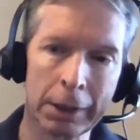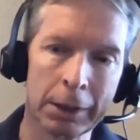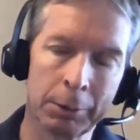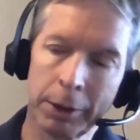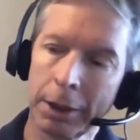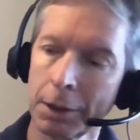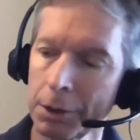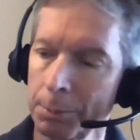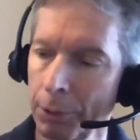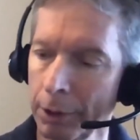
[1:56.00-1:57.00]
We're getting to
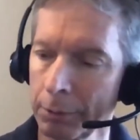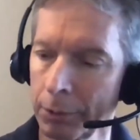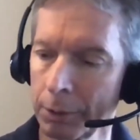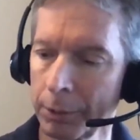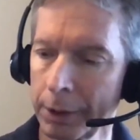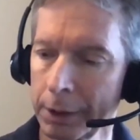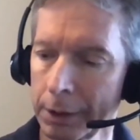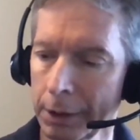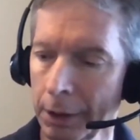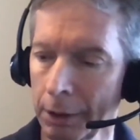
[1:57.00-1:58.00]
the point where we
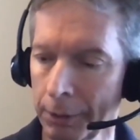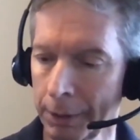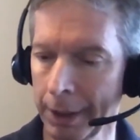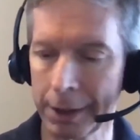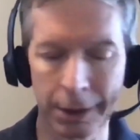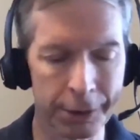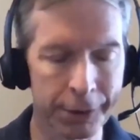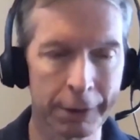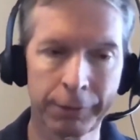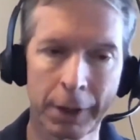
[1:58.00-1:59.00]
can, ideas
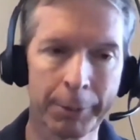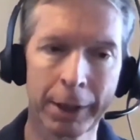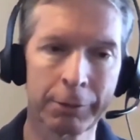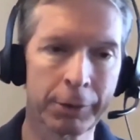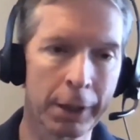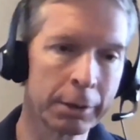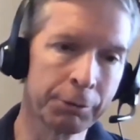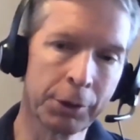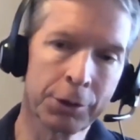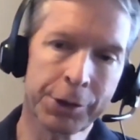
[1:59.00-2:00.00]
that have come out of
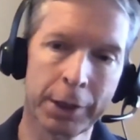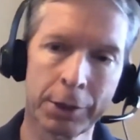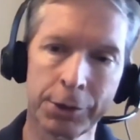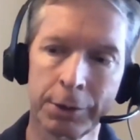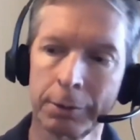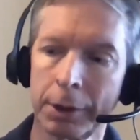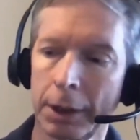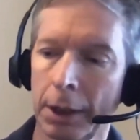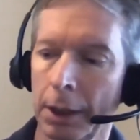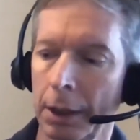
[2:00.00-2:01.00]
cognitive neuroscience and
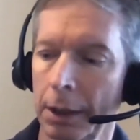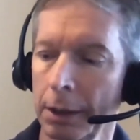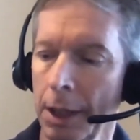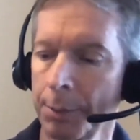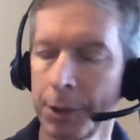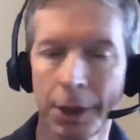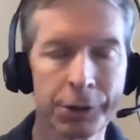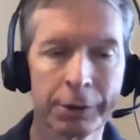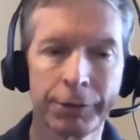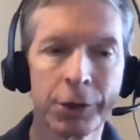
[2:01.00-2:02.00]

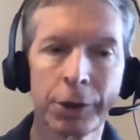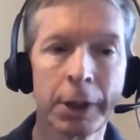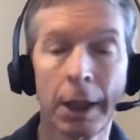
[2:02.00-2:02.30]
computational vision